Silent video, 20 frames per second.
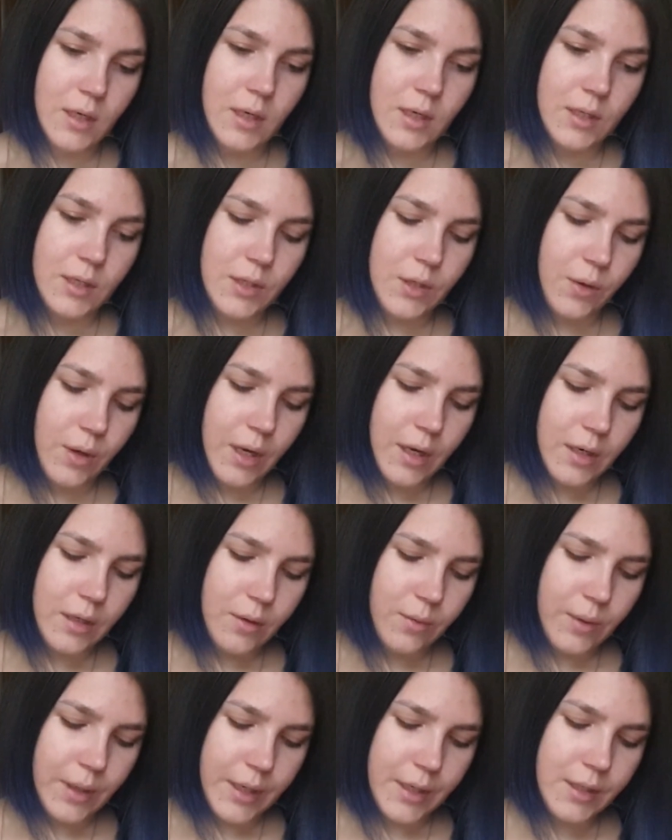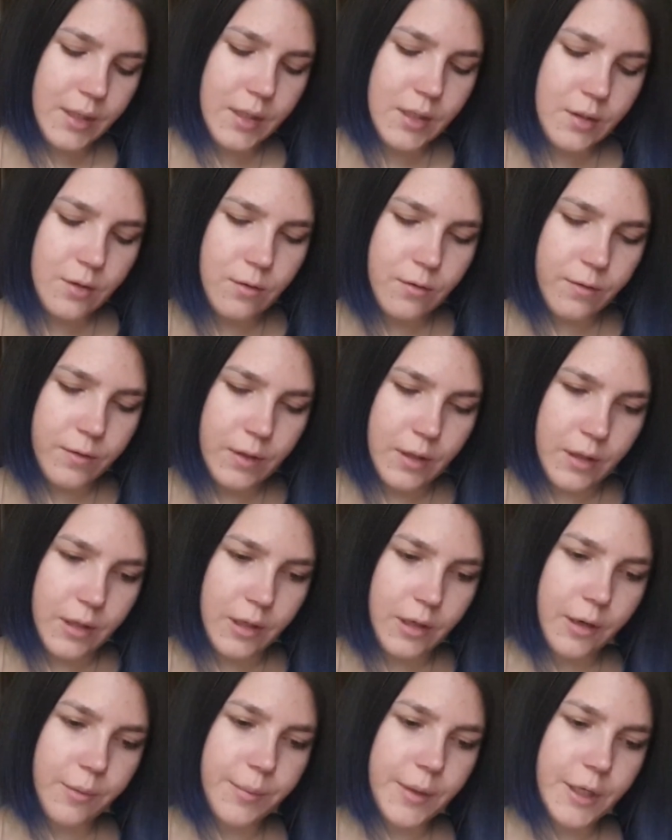So anyway, so
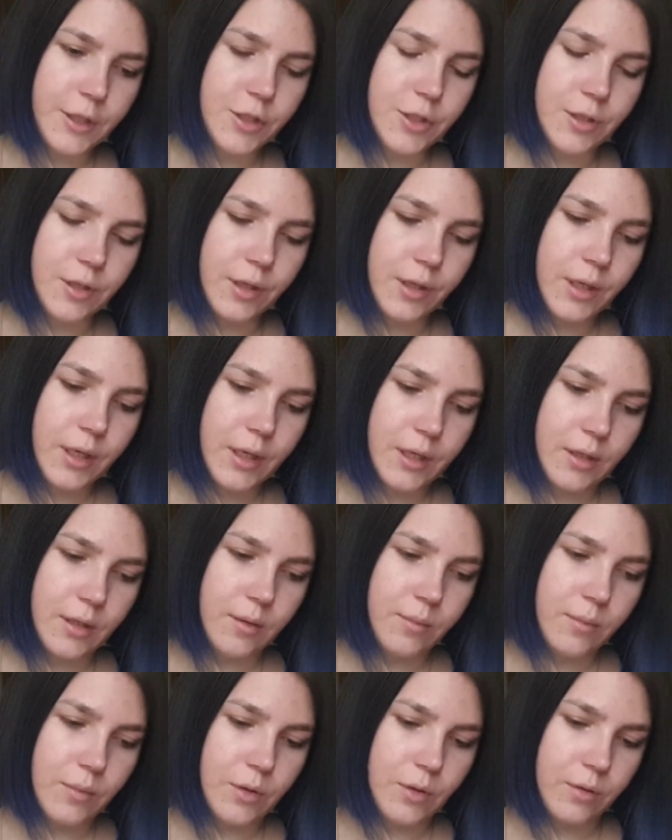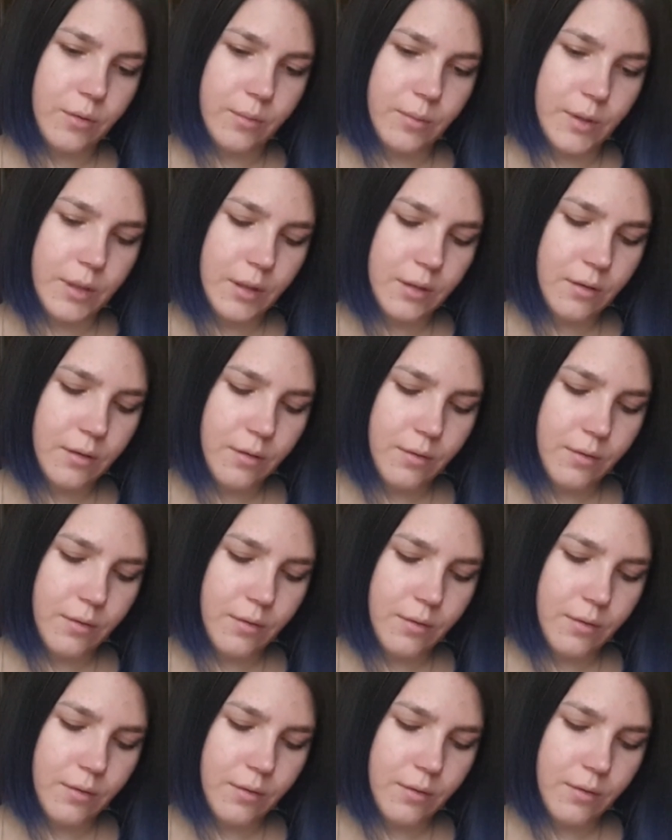far, Major Arcana moment.